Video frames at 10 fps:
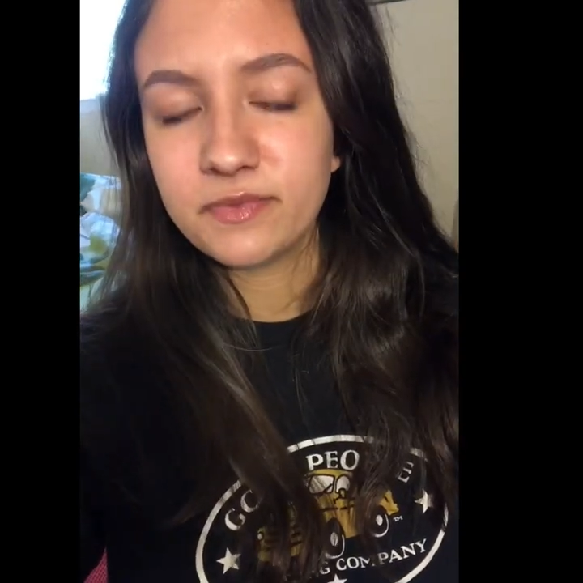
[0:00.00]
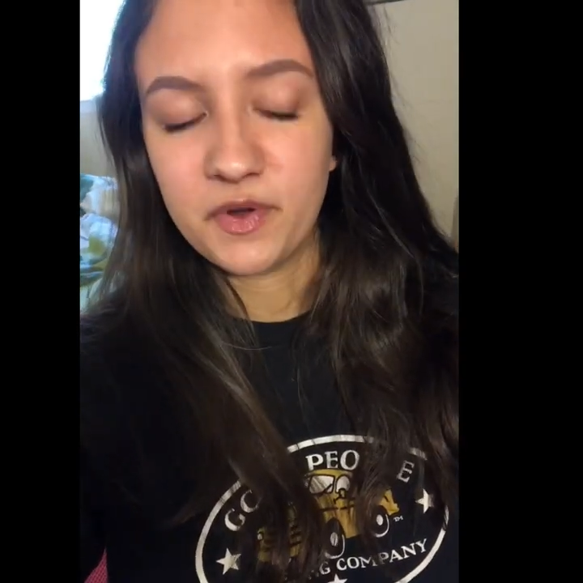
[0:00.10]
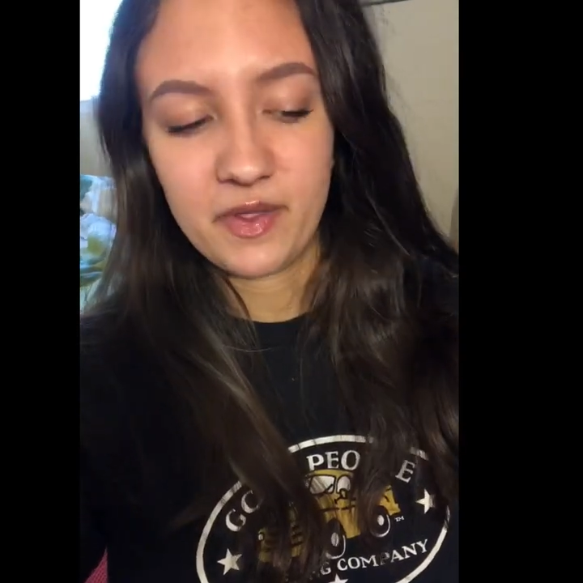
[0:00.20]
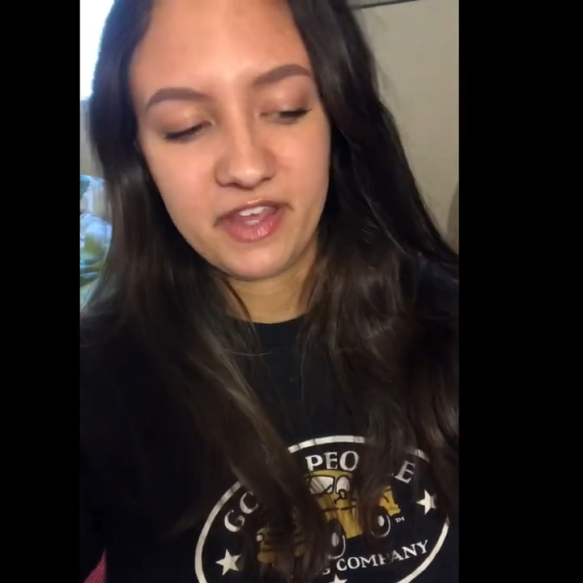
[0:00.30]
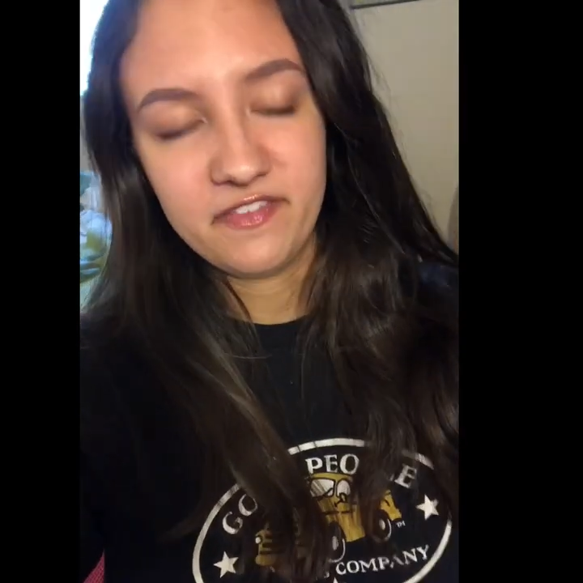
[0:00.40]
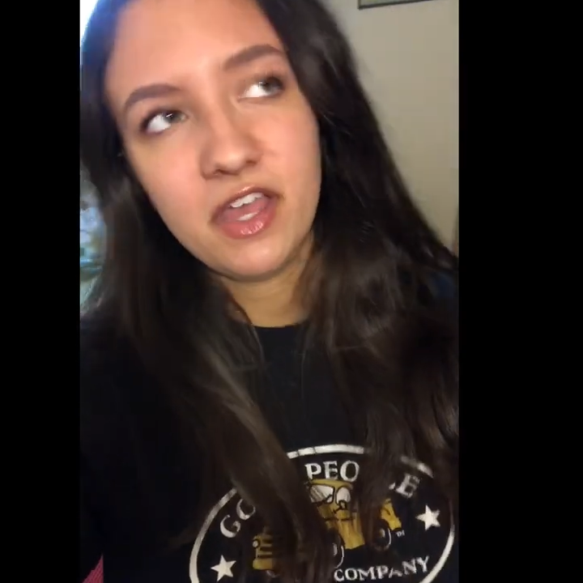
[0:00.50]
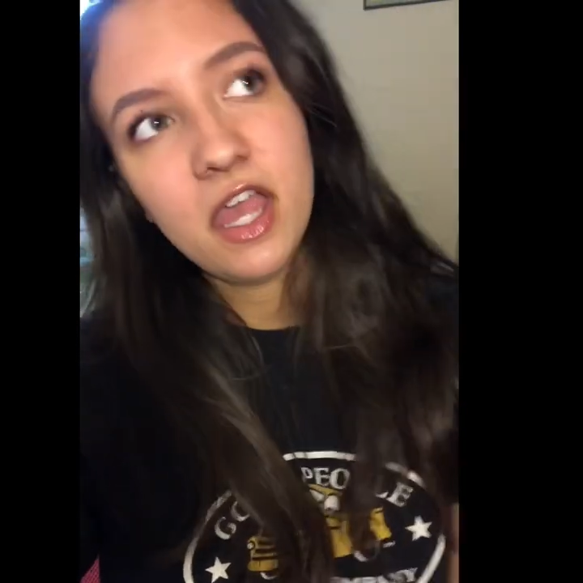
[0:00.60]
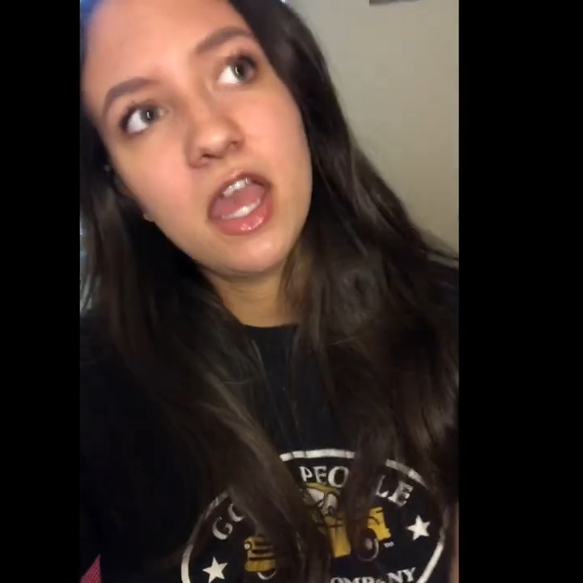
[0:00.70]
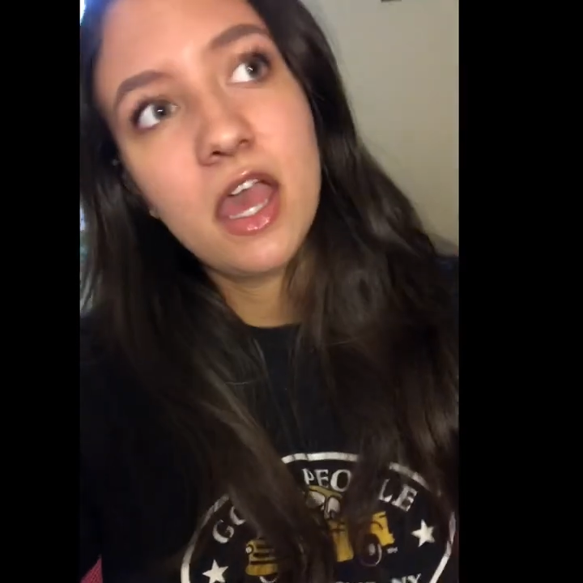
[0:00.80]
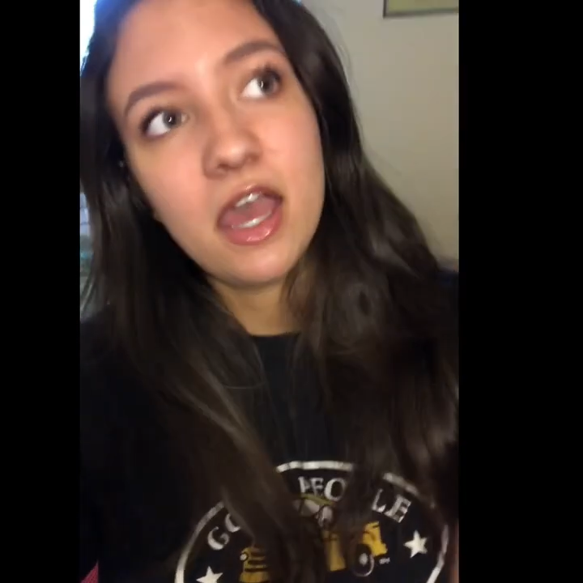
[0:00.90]
Where do we live?
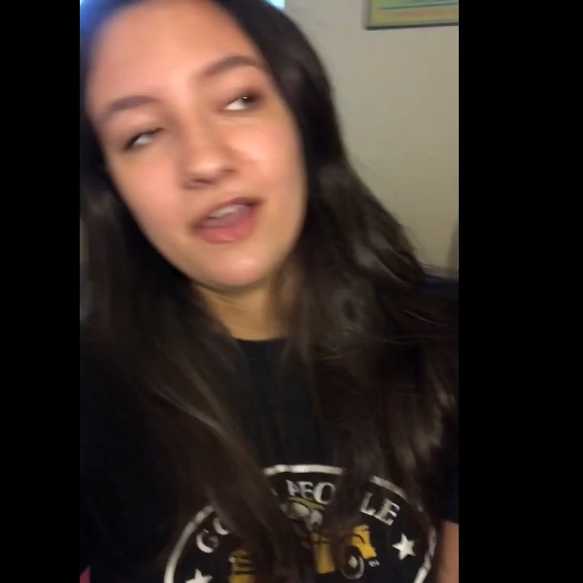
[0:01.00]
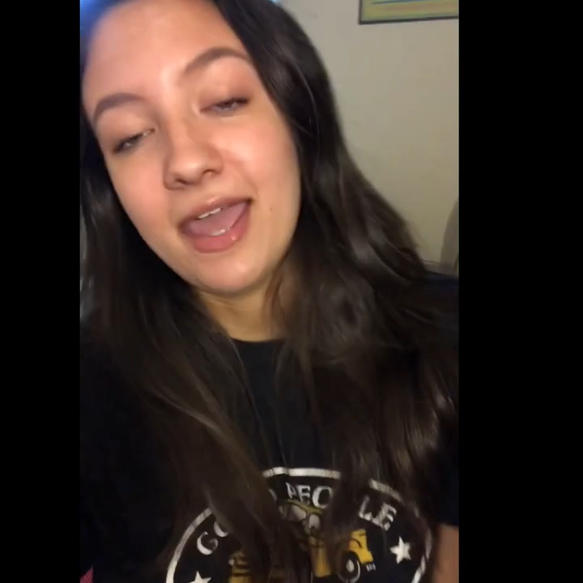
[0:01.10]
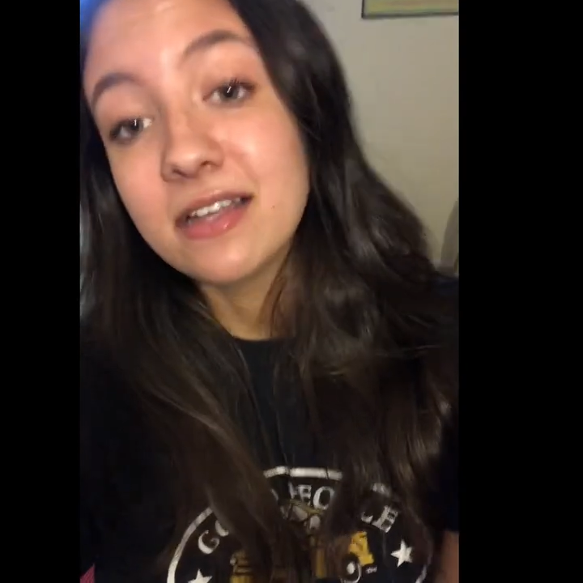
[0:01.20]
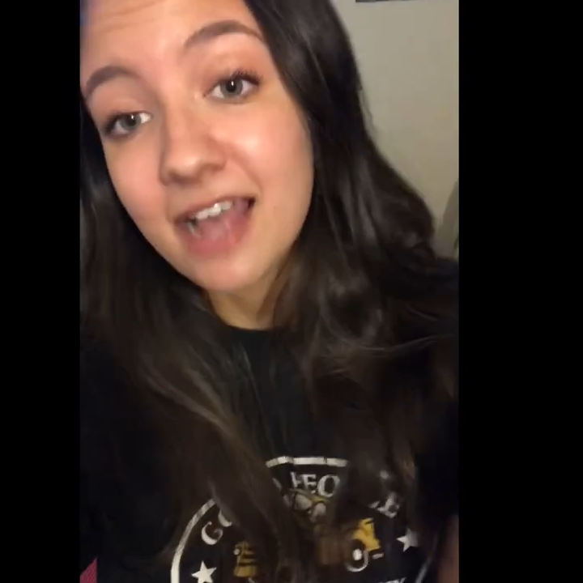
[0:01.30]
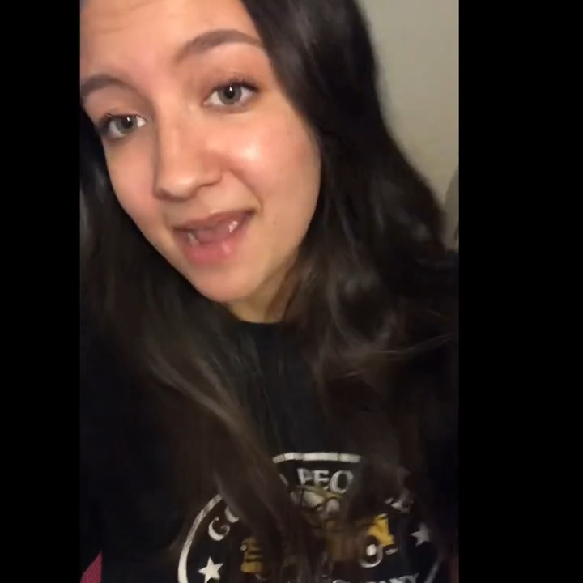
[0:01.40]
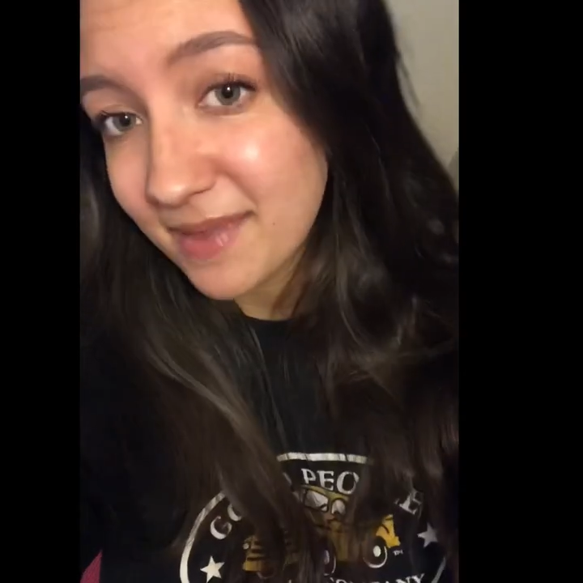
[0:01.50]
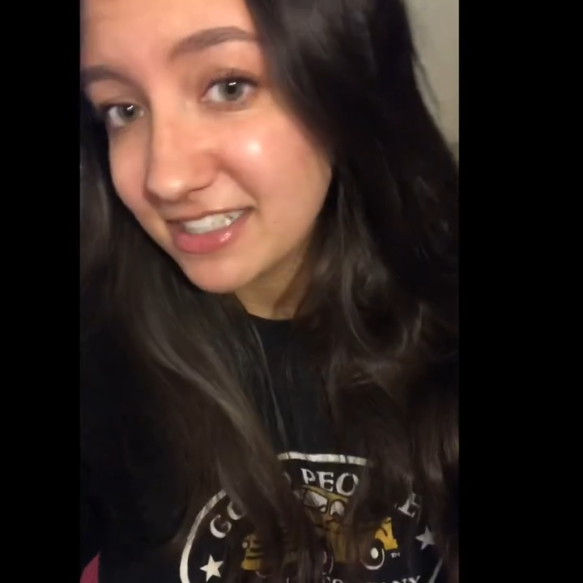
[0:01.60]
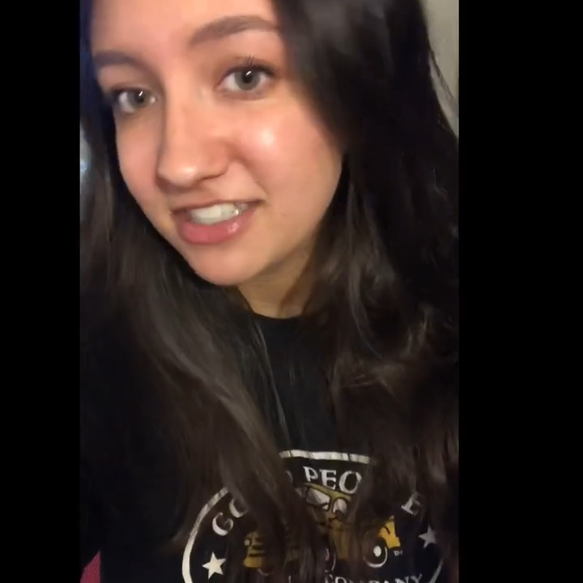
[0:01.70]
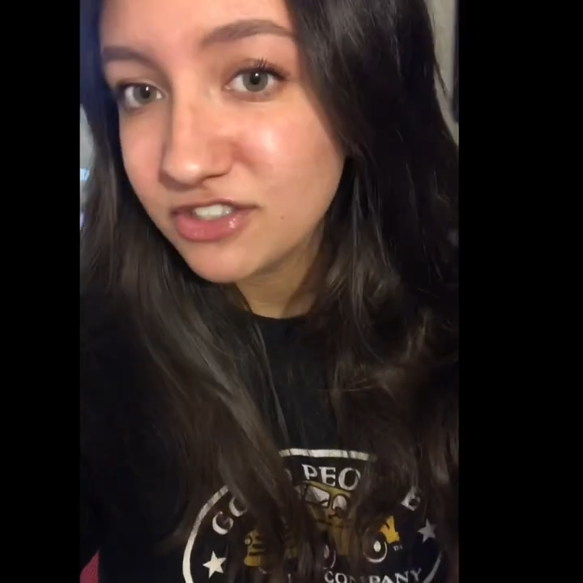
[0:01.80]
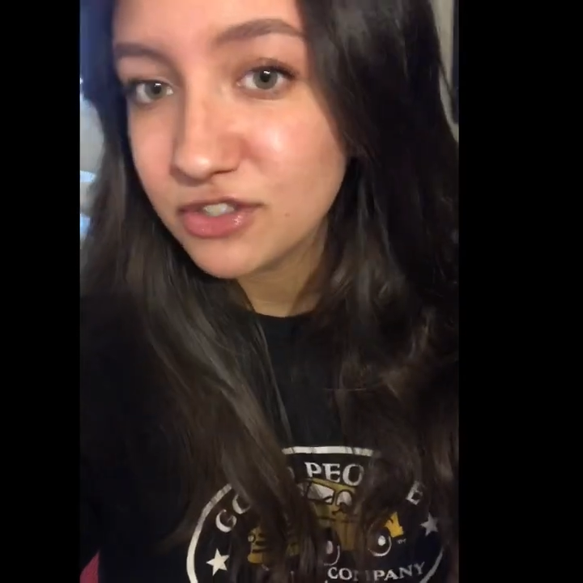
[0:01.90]
Okay, I'm
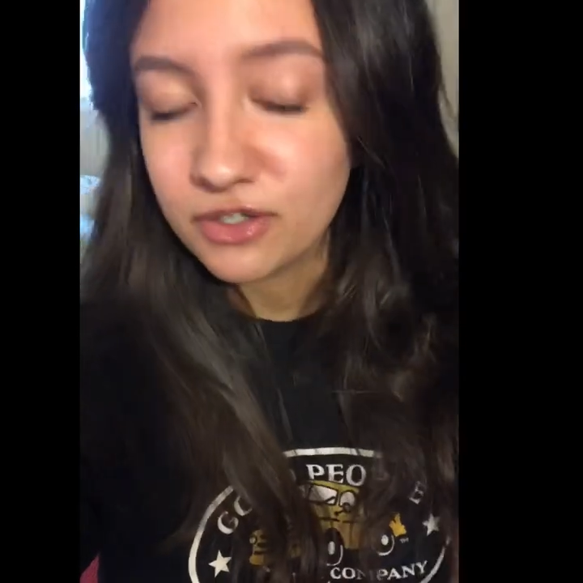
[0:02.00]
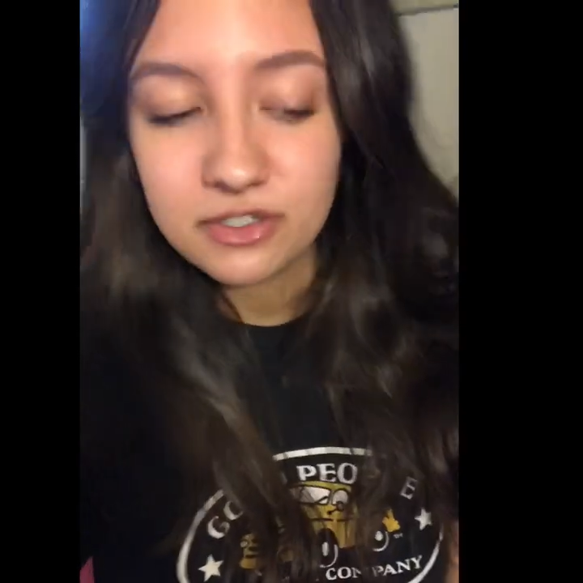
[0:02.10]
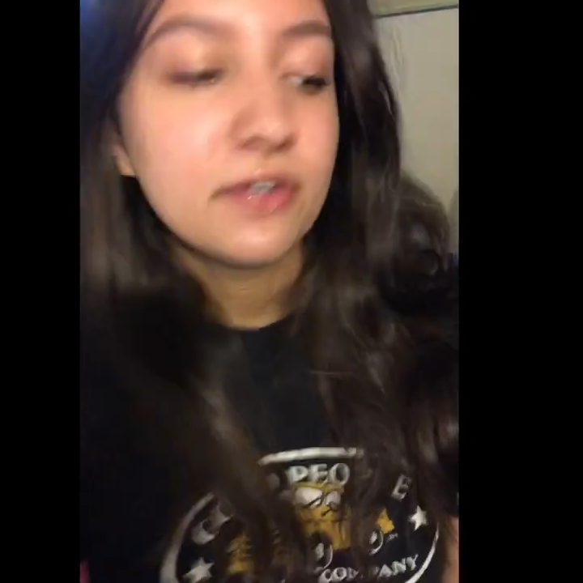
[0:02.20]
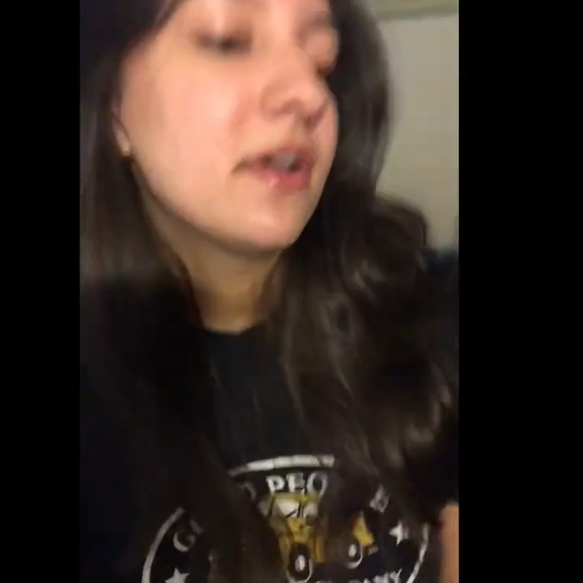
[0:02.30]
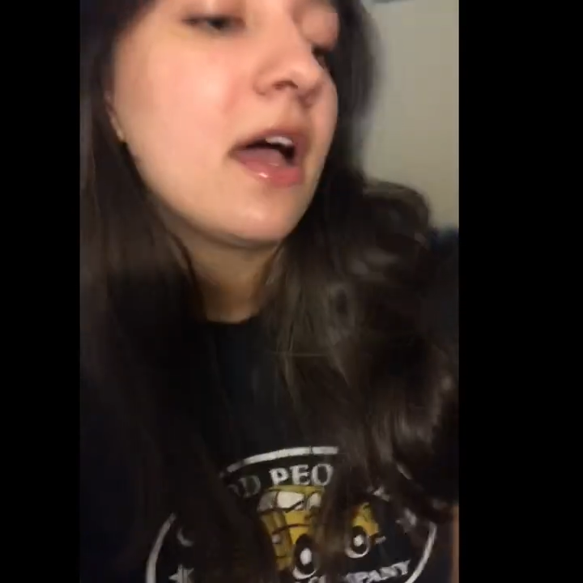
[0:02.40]
18 years old